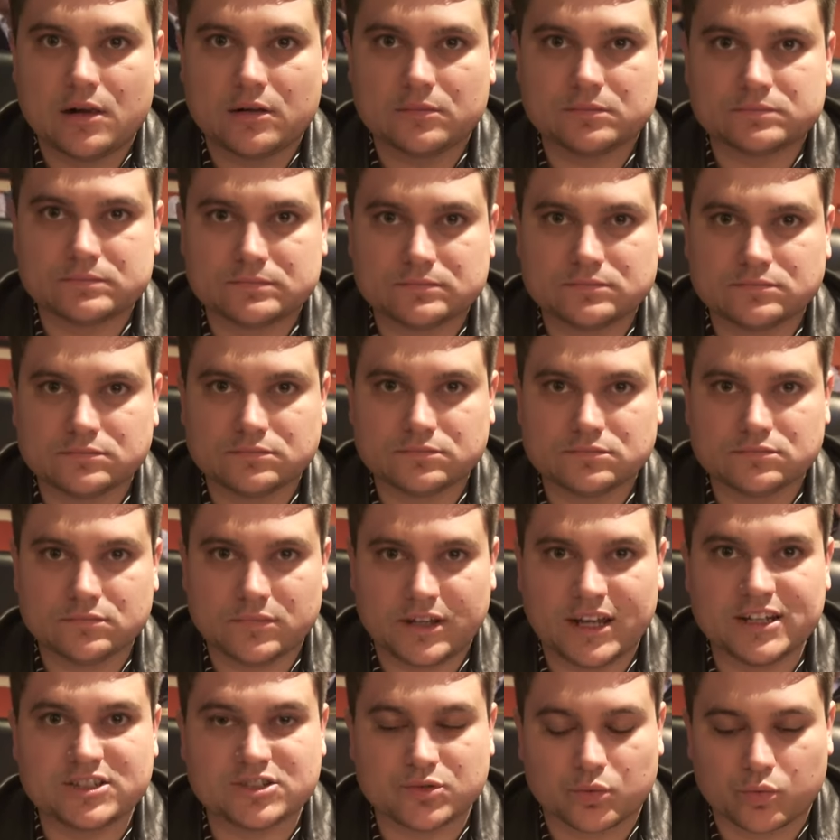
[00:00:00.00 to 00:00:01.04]
No, it's not very
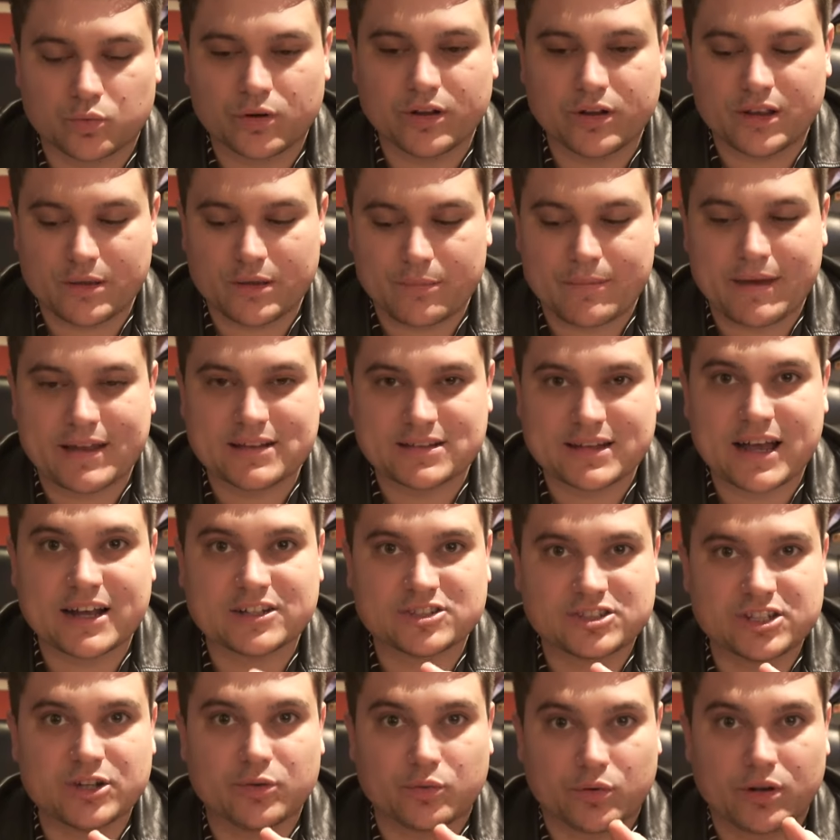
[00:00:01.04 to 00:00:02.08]
good. It's really. It's
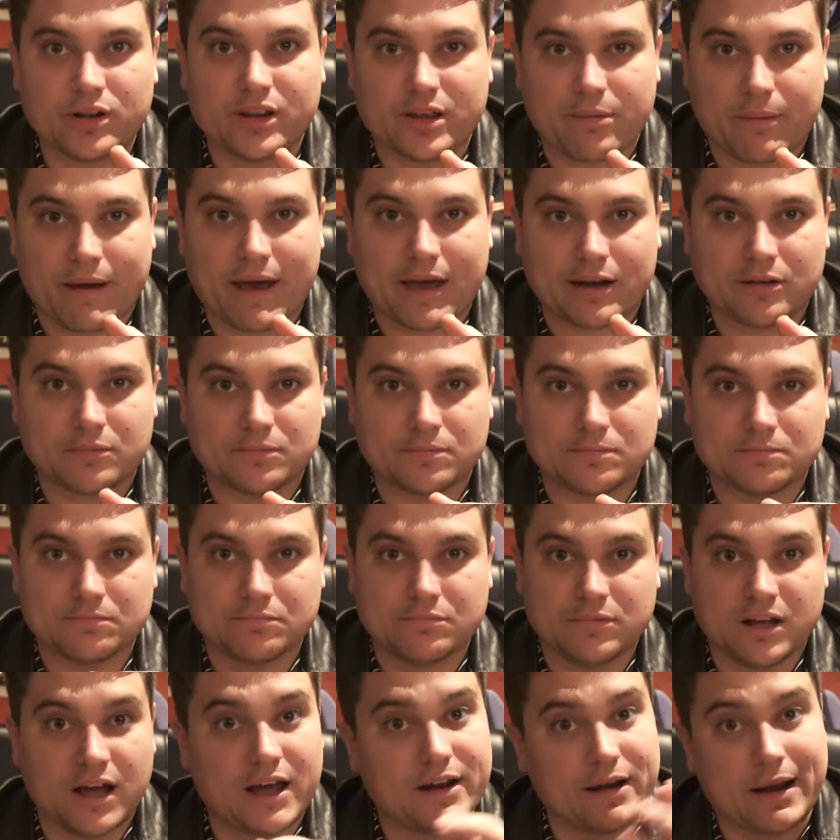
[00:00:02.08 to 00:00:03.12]
actually really bad.
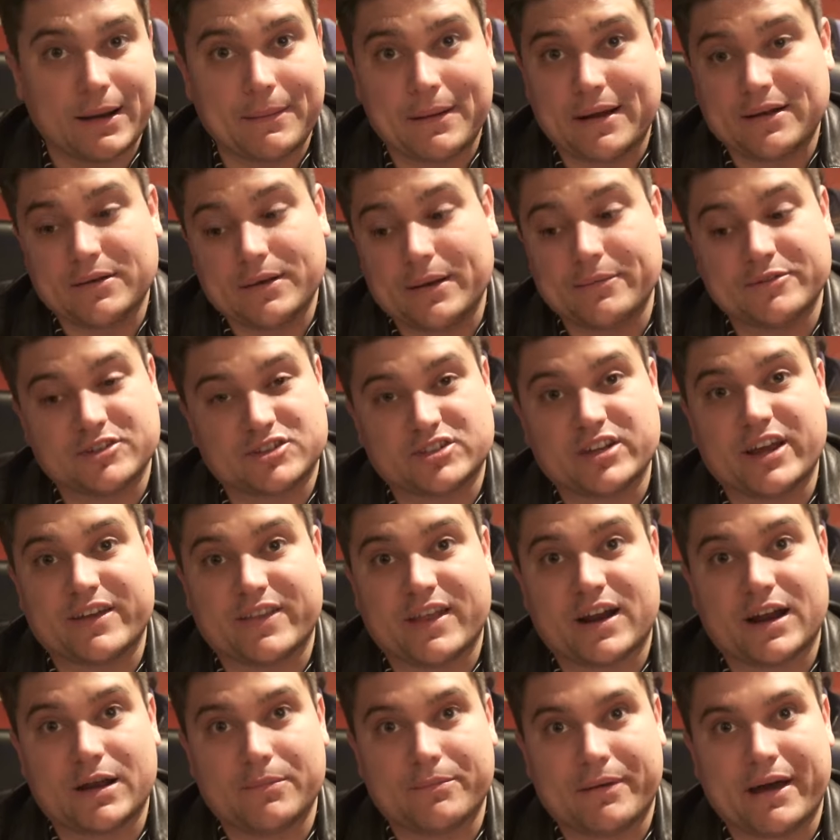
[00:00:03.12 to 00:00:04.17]
I, am not. I'm saying
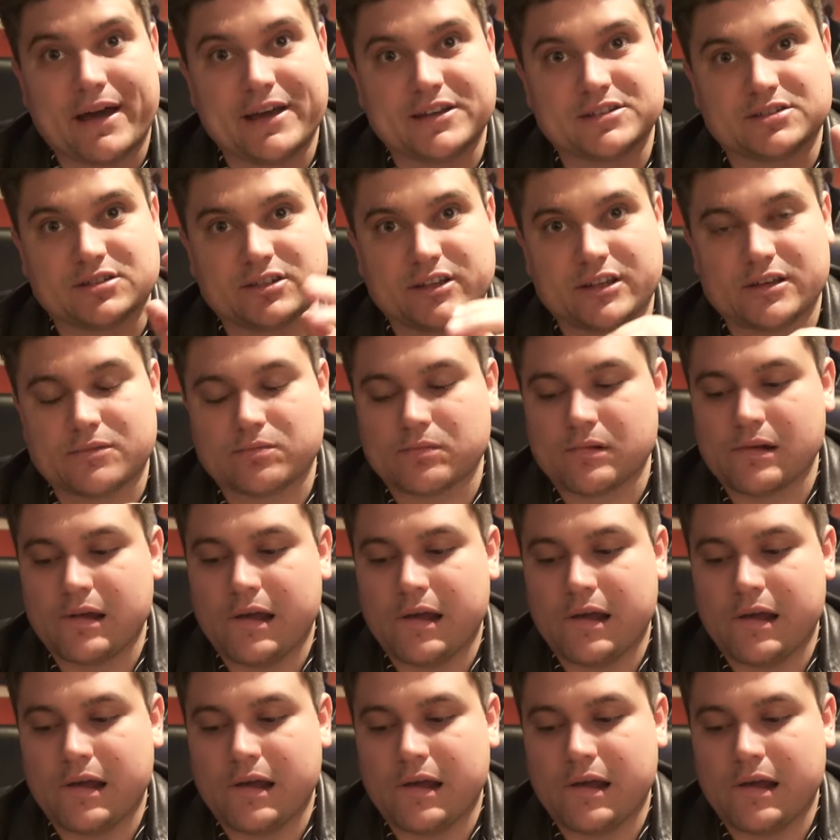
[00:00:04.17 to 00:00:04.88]
that unbiasedly.